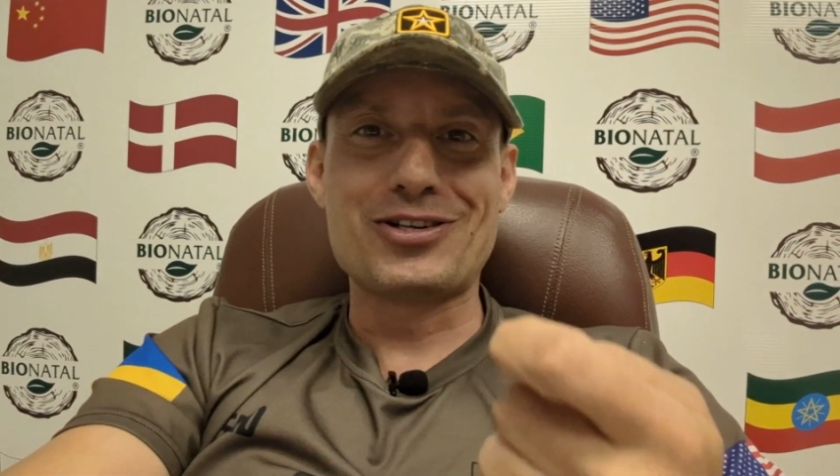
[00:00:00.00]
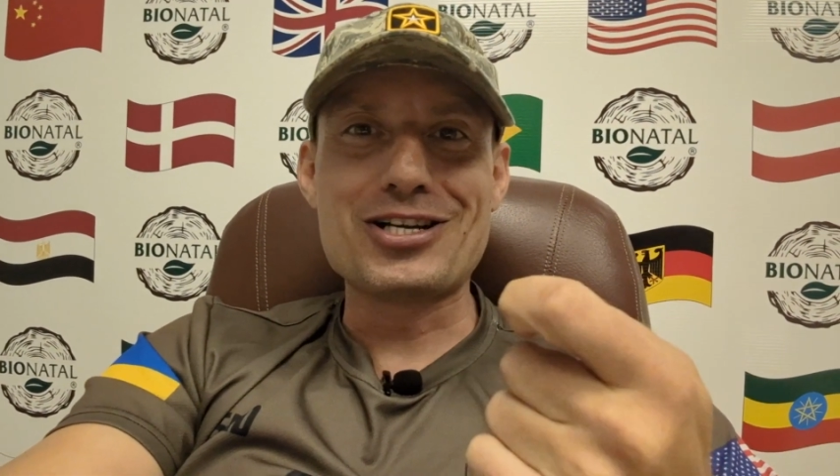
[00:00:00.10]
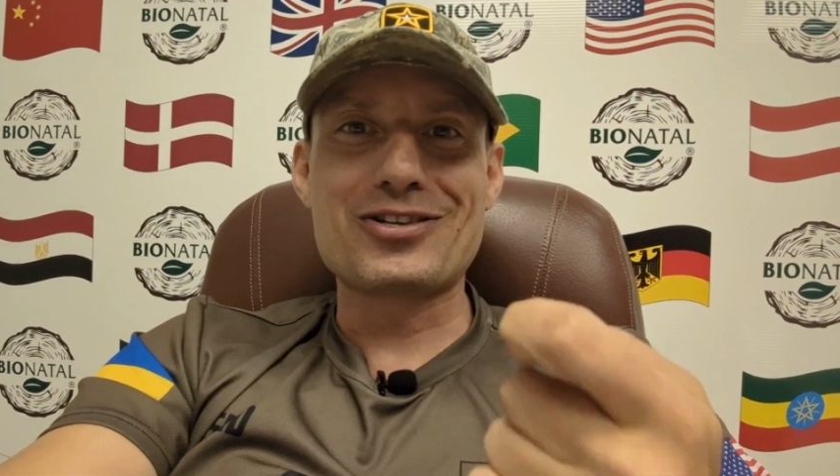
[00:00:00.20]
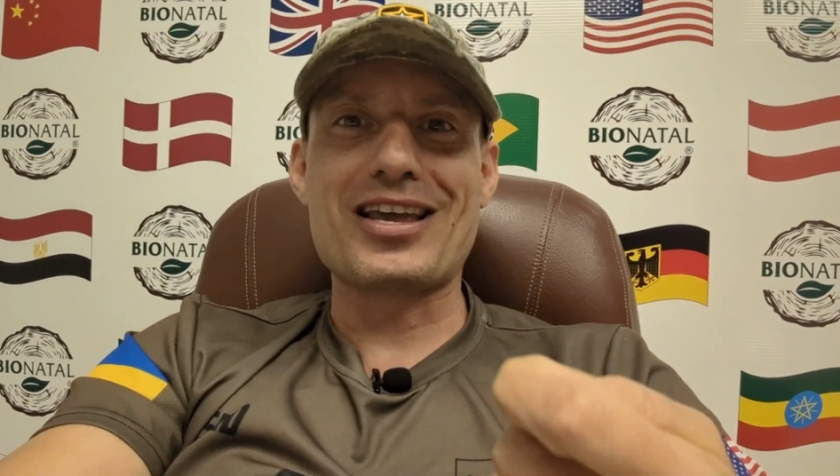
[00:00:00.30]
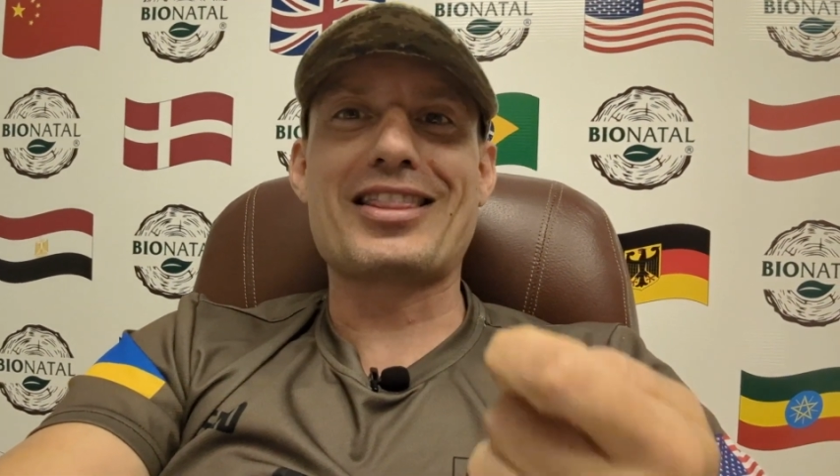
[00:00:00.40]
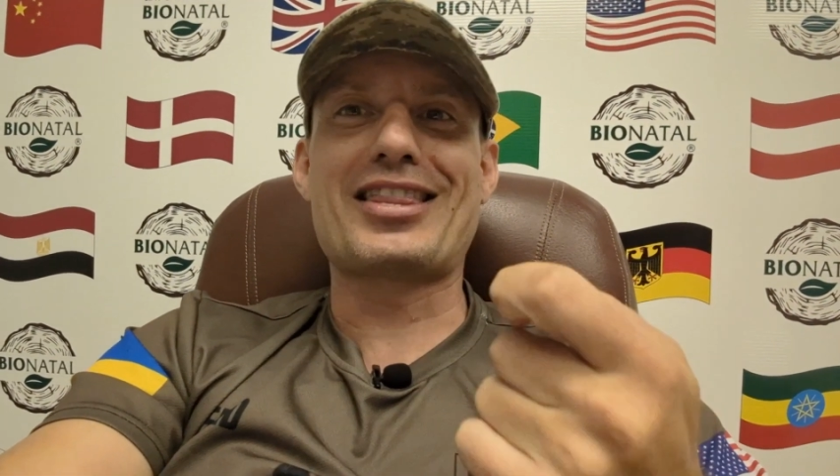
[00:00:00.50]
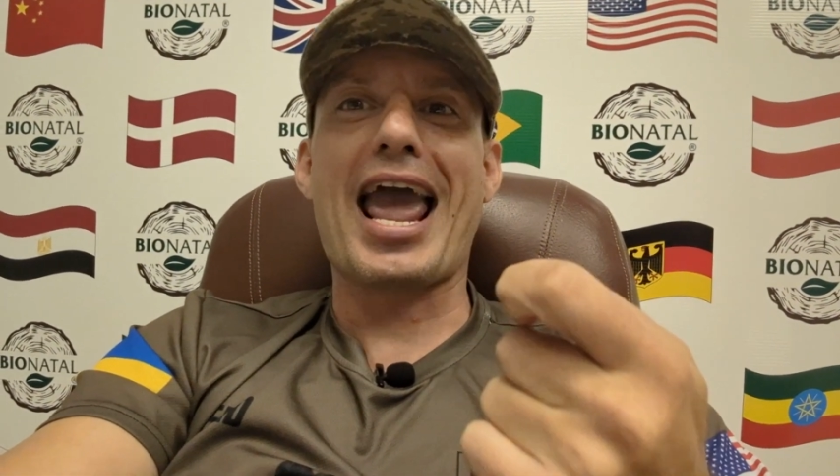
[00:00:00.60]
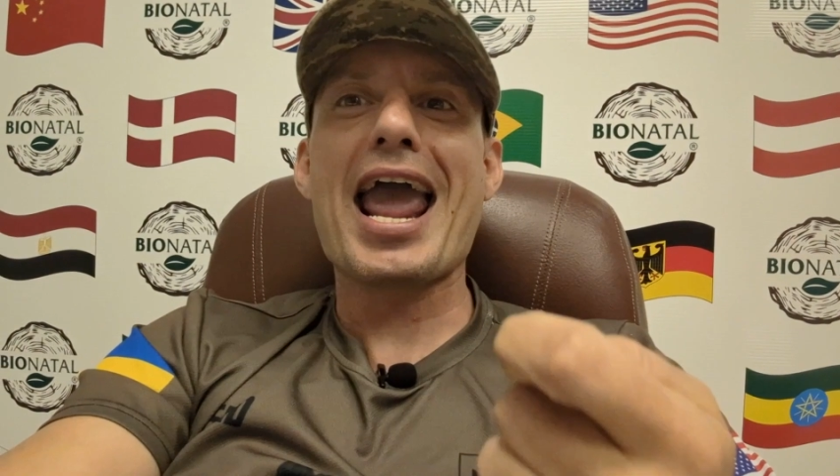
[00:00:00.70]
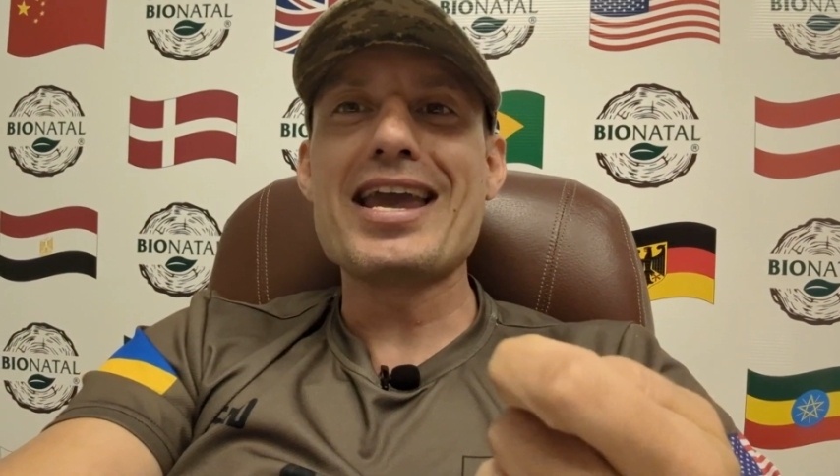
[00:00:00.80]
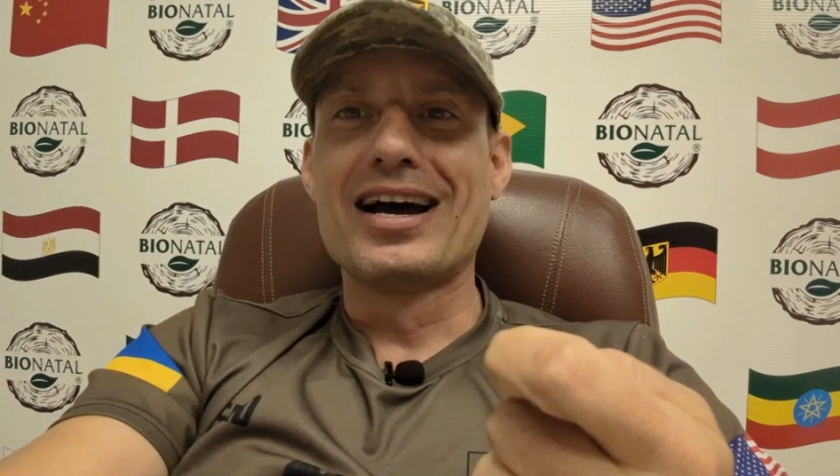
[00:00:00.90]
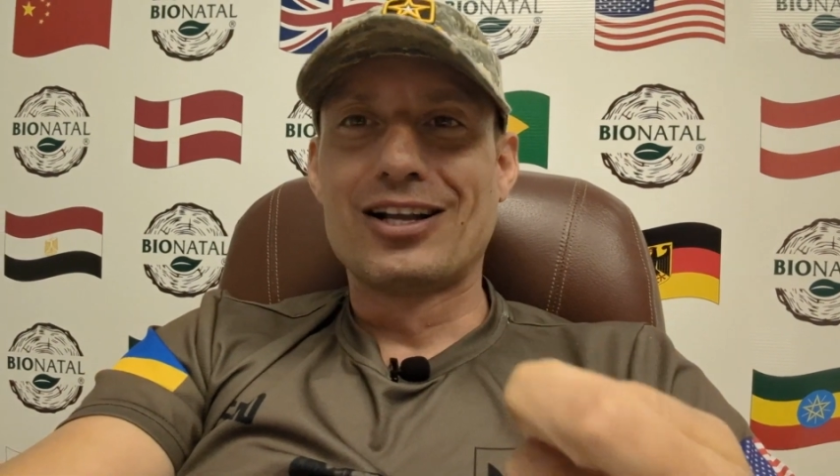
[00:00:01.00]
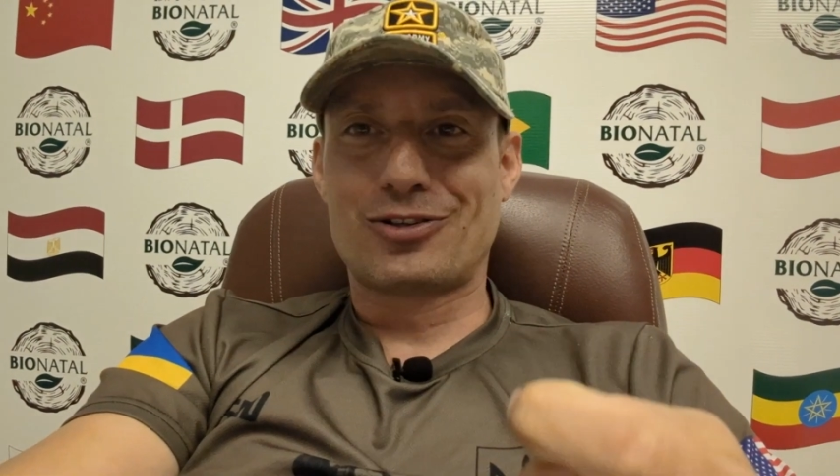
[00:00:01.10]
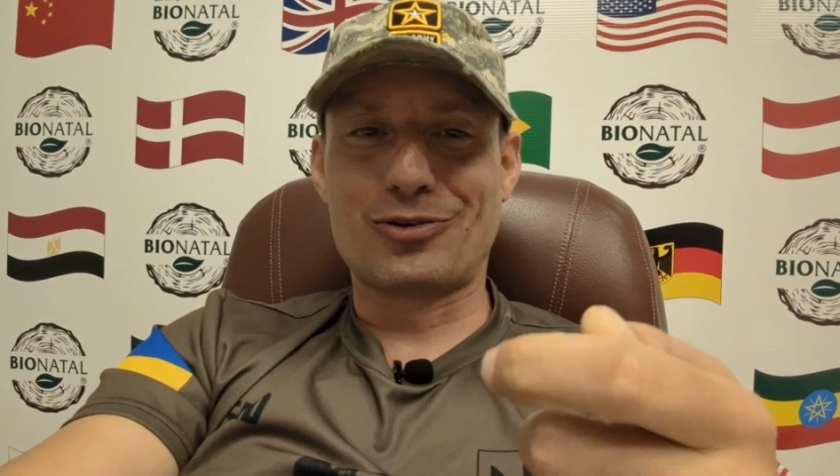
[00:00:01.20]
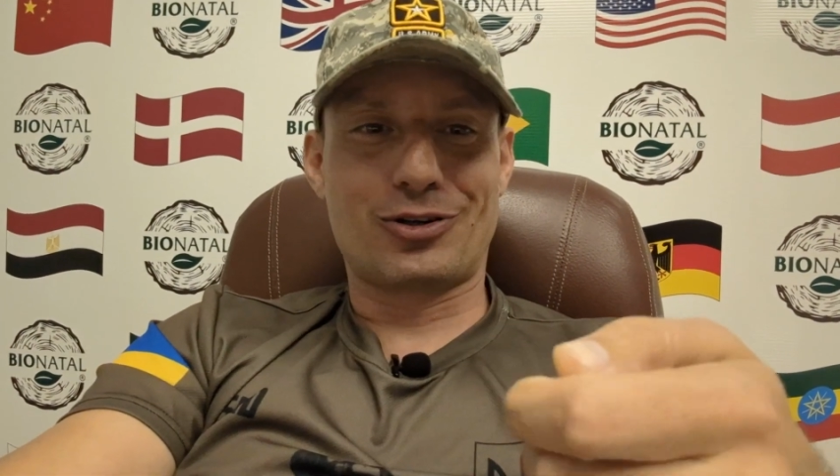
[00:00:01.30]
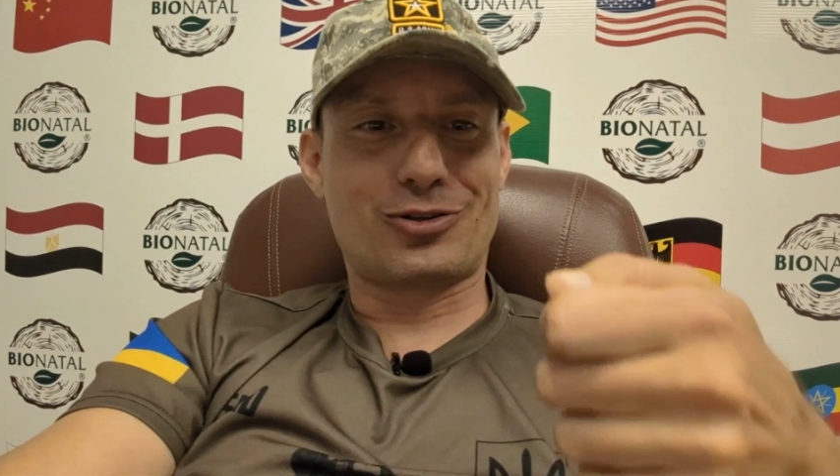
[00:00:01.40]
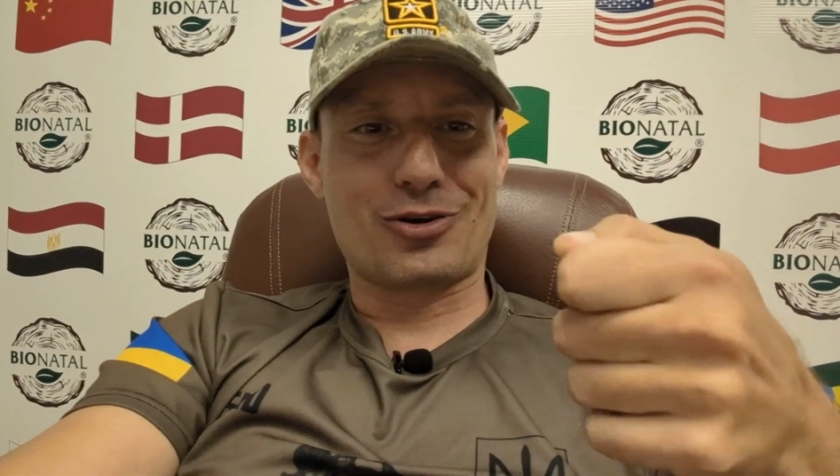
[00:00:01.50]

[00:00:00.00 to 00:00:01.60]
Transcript: you need a day to,